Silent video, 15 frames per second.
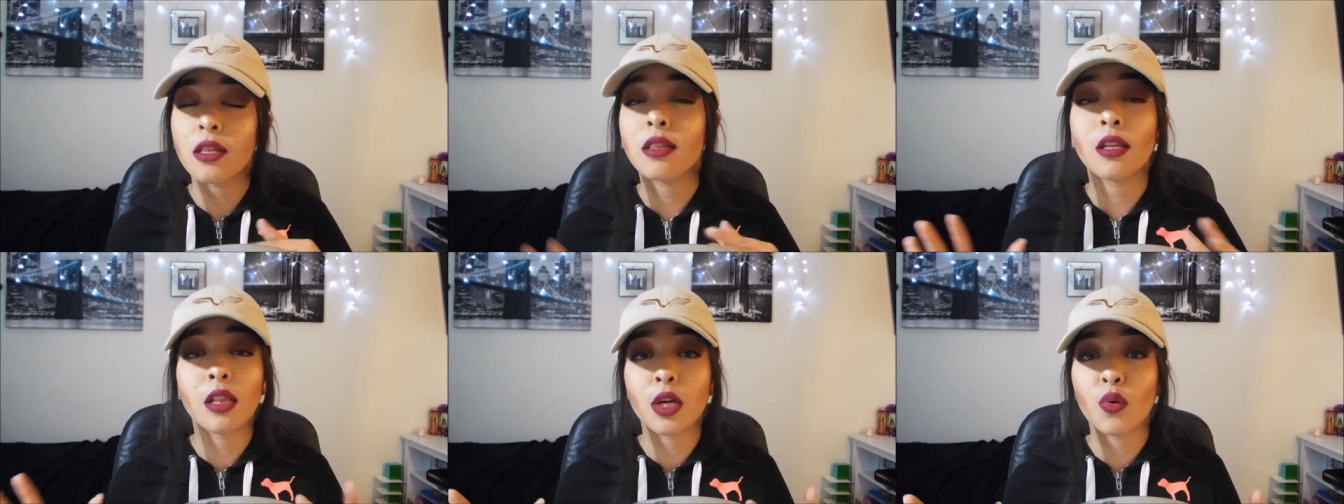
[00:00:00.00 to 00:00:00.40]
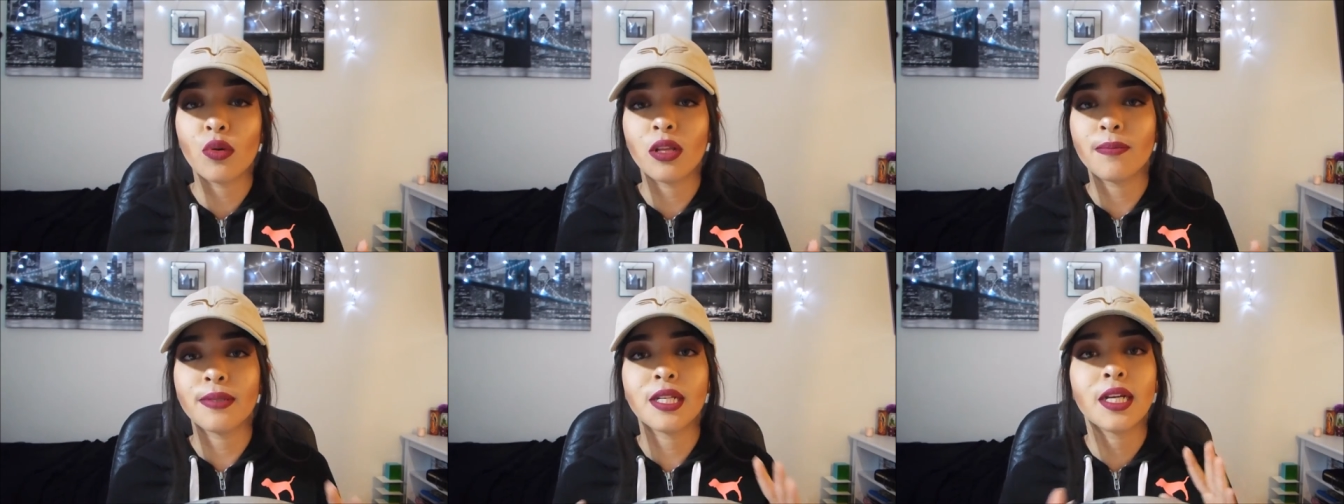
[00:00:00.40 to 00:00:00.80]
The
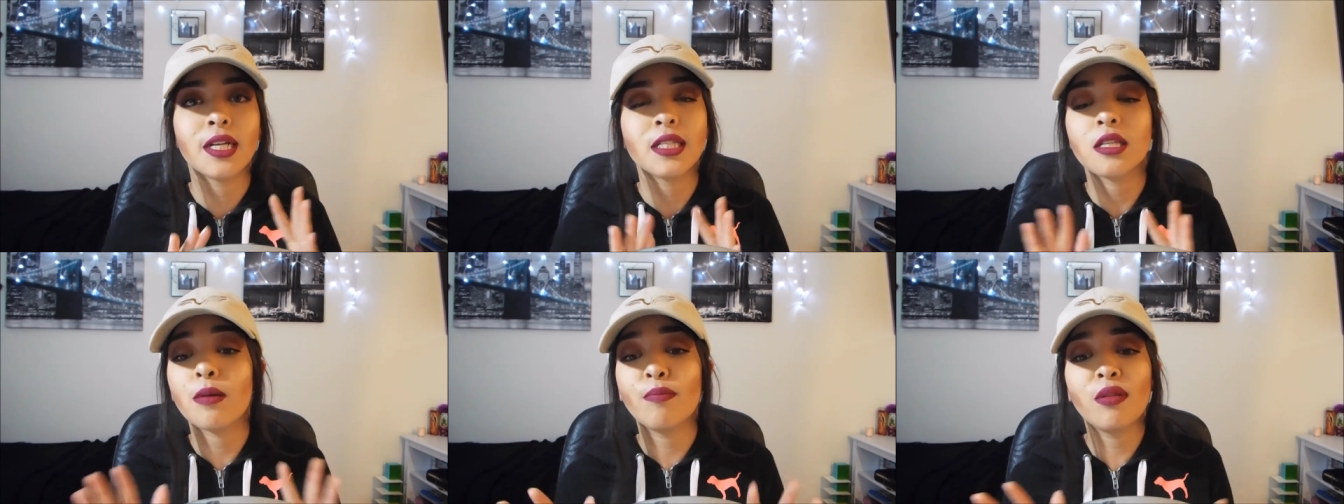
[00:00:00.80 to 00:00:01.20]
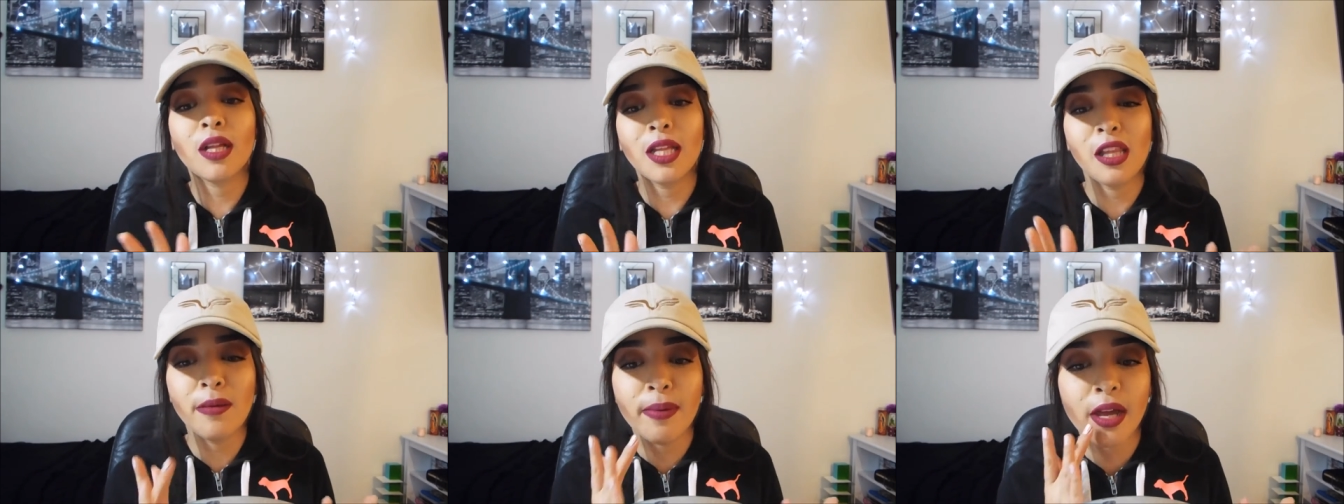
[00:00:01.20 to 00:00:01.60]
liquid lipstick is
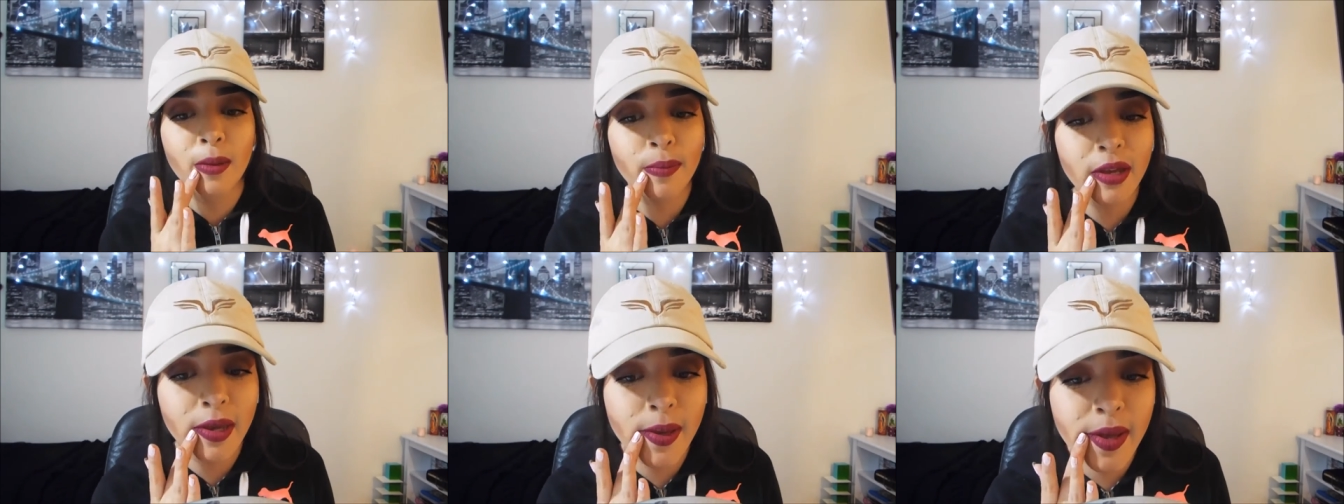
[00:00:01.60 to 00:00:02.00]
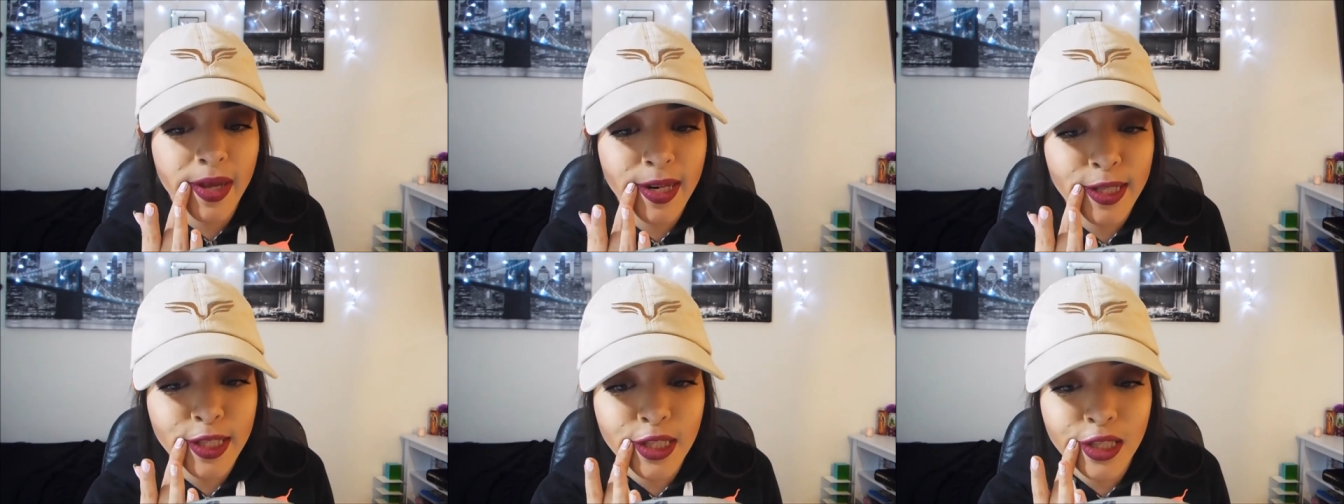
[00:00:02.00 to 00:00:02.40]
completely pigment and
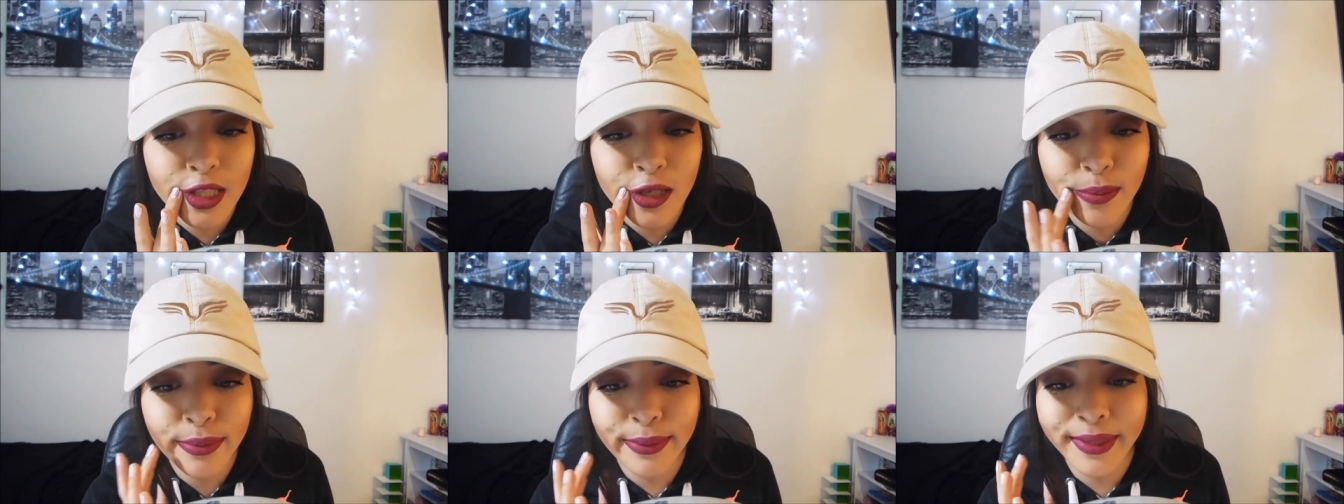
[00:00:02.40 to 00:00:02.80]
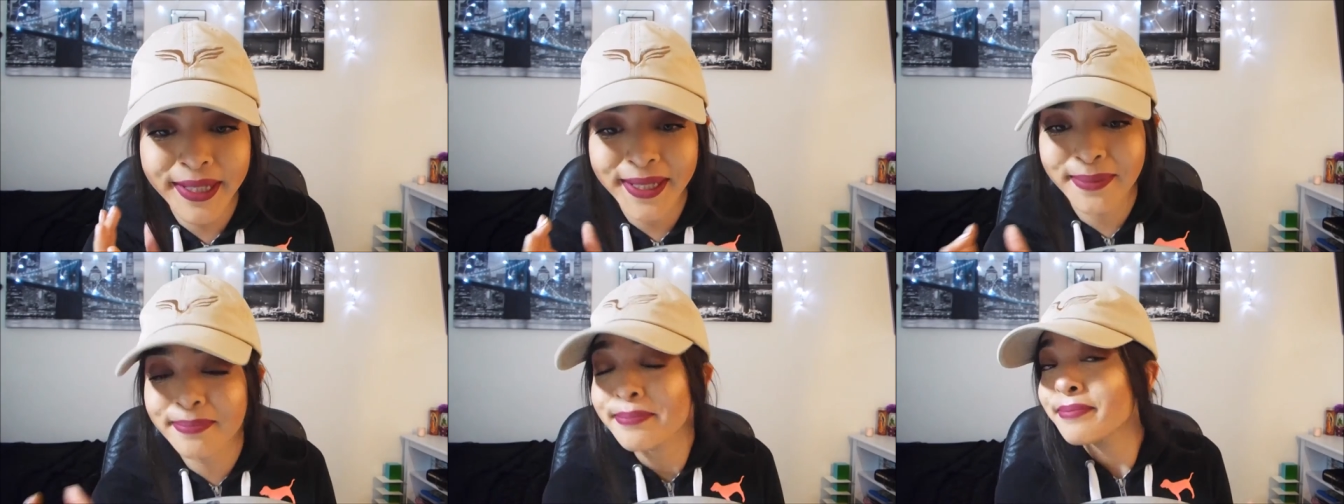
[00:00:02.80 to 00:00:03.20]
it's super pretty